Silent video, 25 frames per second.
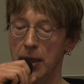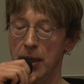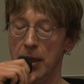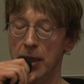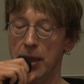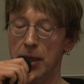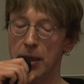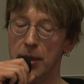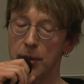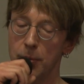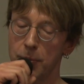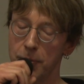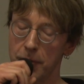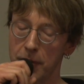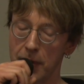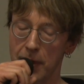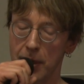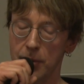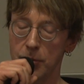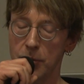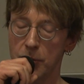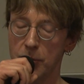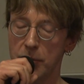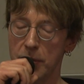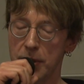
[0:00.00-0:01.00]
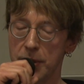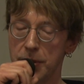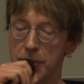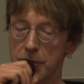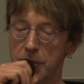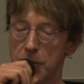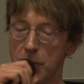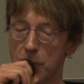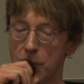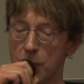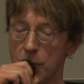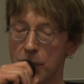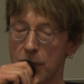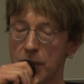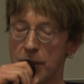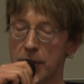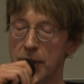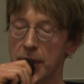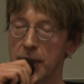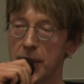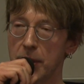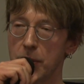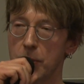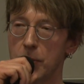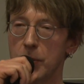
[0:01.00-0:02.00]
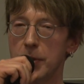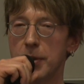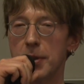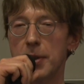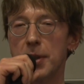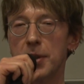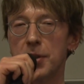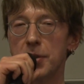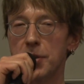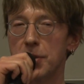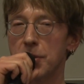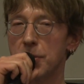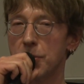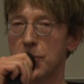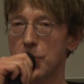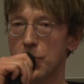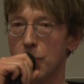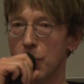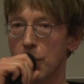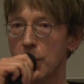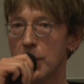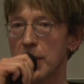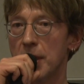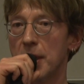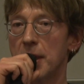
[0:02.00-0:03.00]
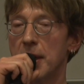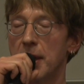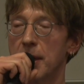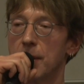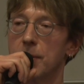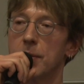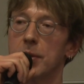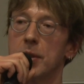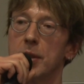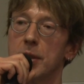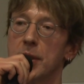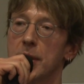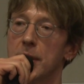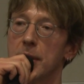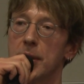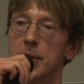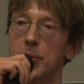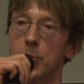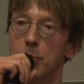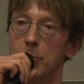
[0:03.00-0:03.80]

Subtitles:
The problem is you're working with extraordinarily